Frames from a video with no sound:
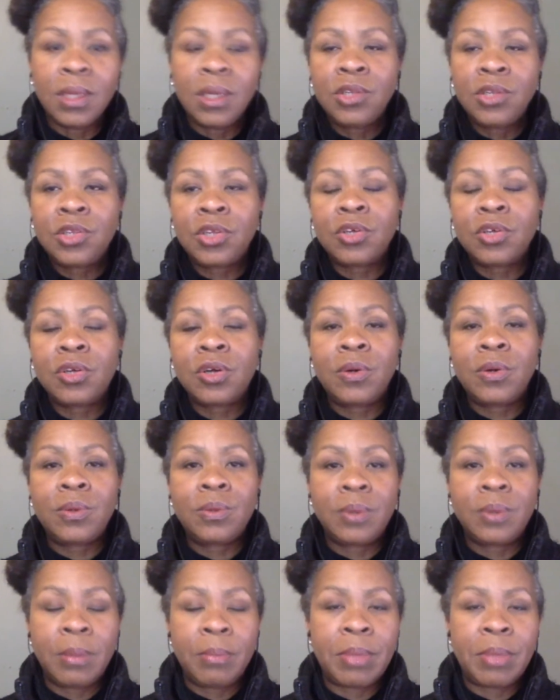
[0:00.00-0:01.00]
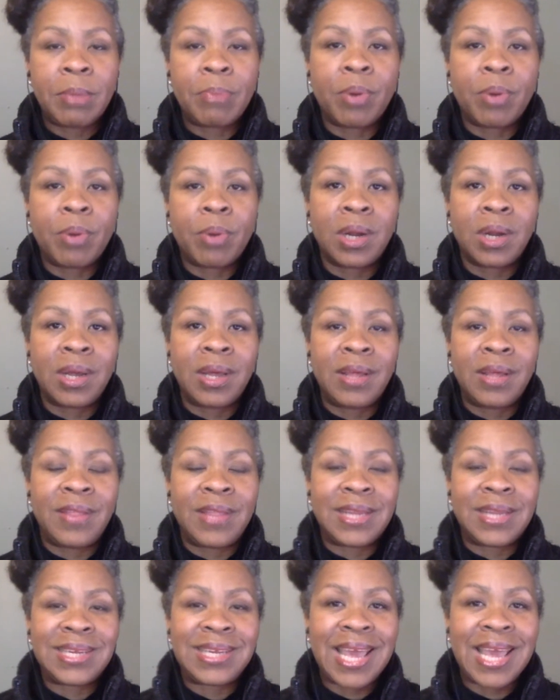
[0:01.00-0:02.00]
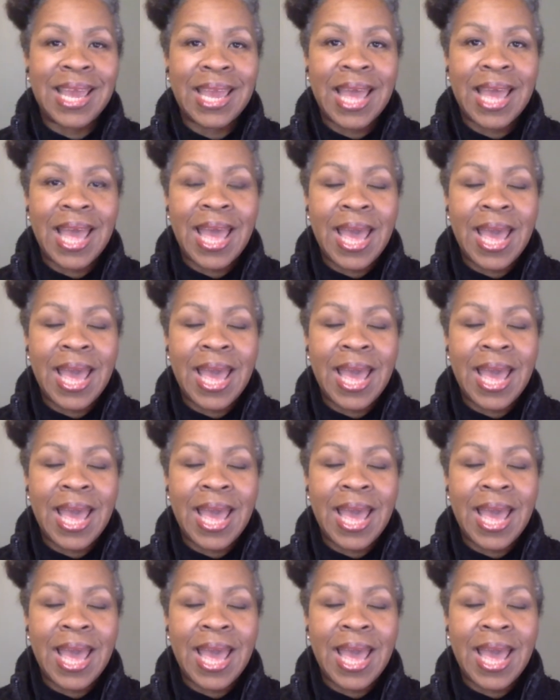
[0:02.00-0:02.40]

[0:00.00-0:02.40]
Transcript: So go and be part of the Take